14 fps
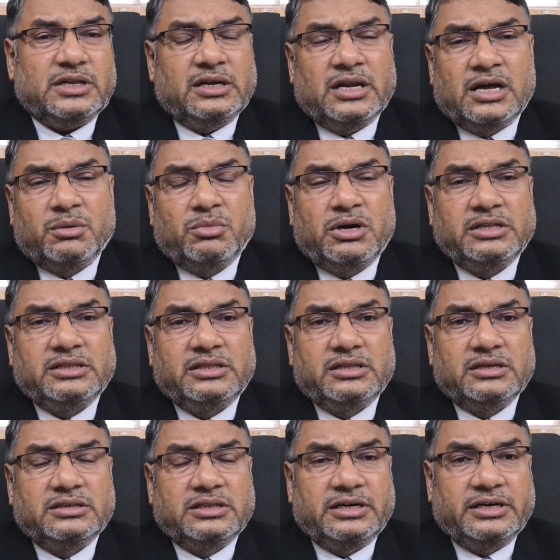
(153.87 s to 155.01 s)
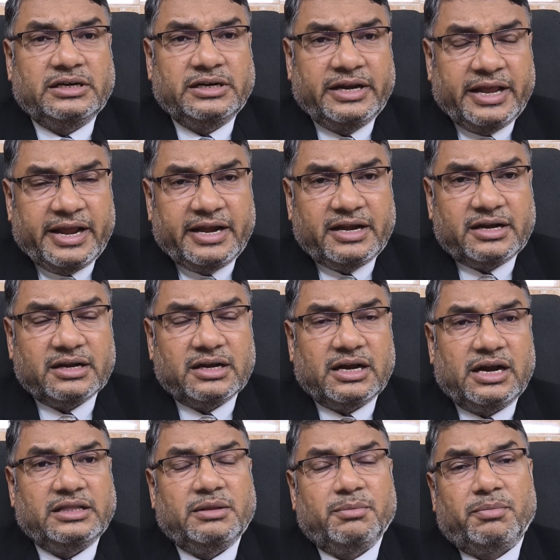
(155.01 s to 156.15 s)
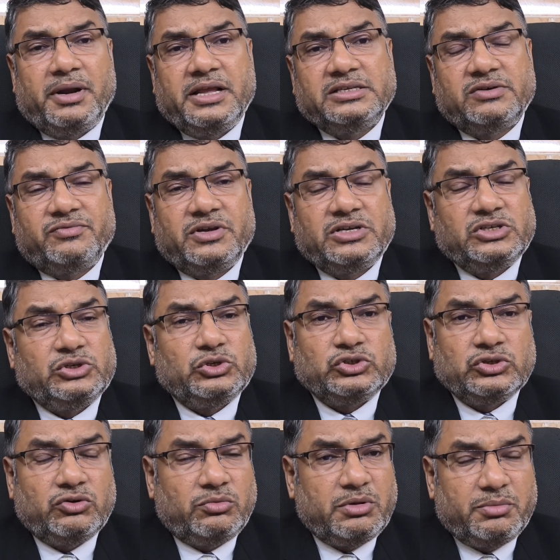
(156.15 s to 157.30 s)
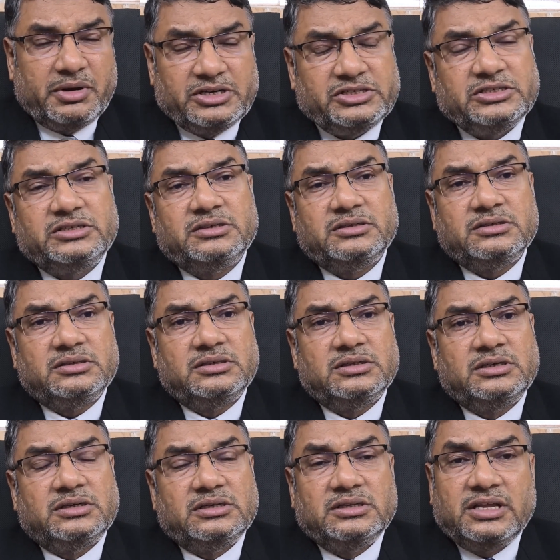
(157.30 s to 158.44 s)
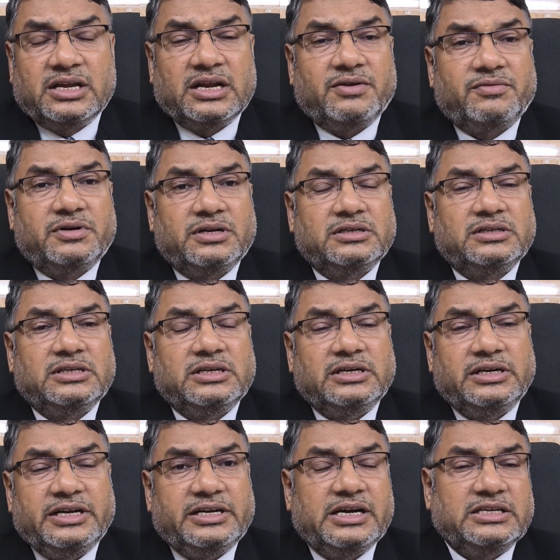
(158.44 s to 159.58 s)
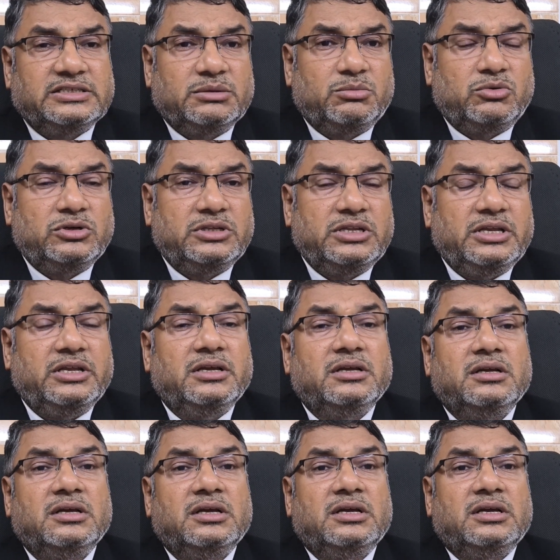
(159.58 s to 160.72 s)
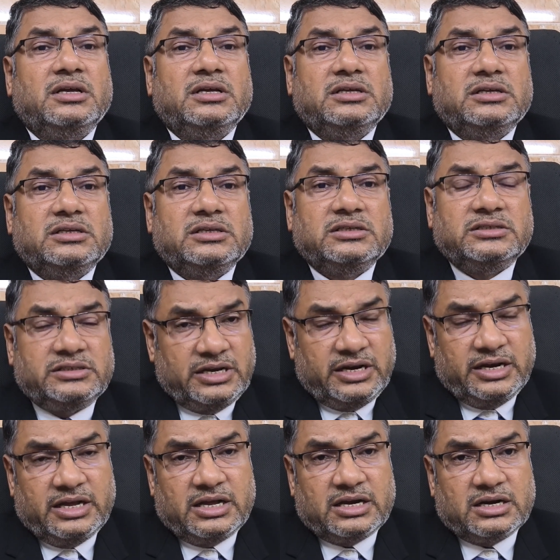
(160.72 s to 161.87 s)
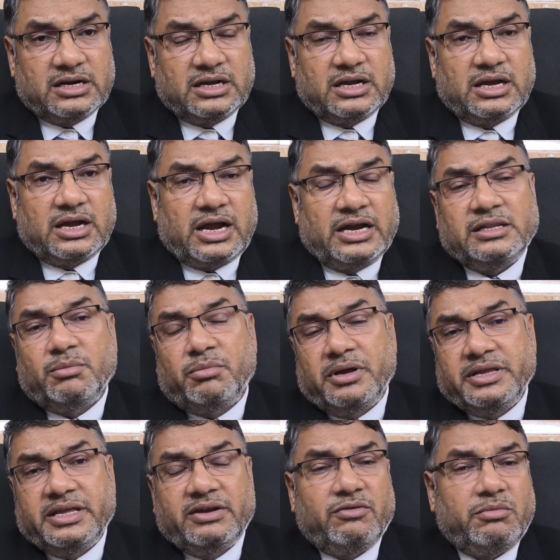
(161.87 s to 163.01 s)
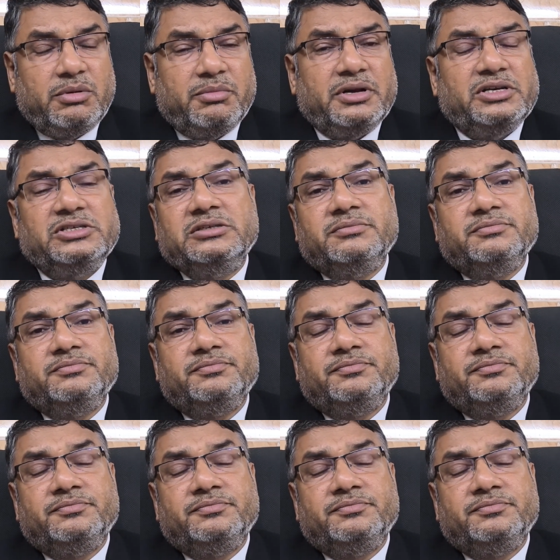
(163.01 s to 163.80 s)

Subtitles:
normally the date and the place of execution will be mentioned. Thereafter, the details about the seller and the buyer will be mentioned.